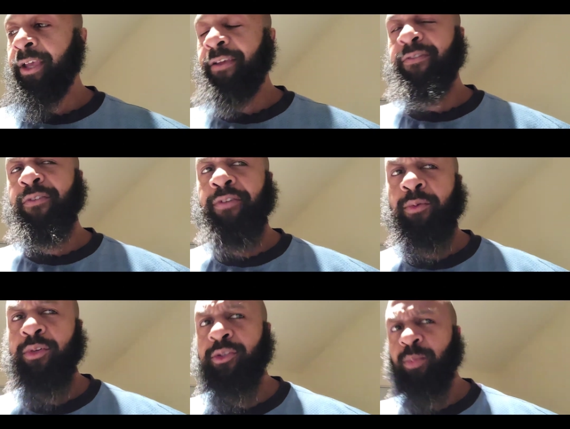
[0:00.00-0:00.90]
if your feet
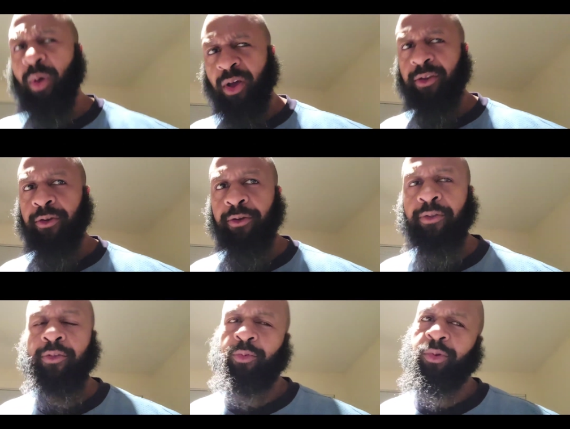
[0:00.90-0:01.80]
were smaller,
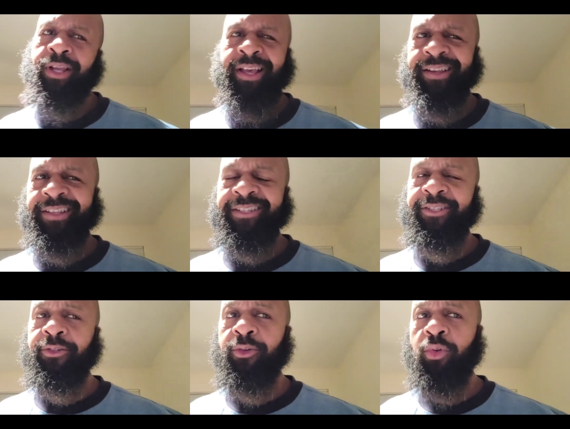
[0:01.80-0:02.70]
you were kind of
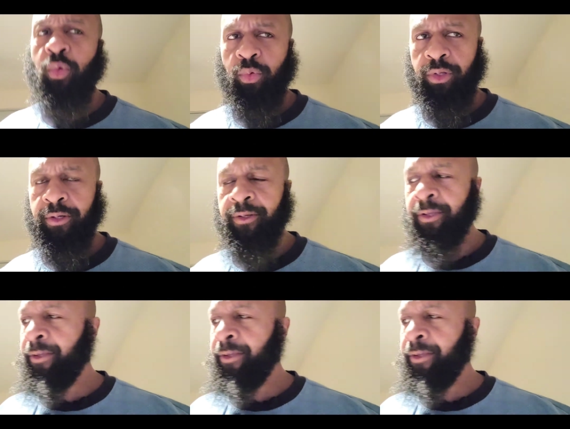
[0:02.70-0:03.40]
considered cooler.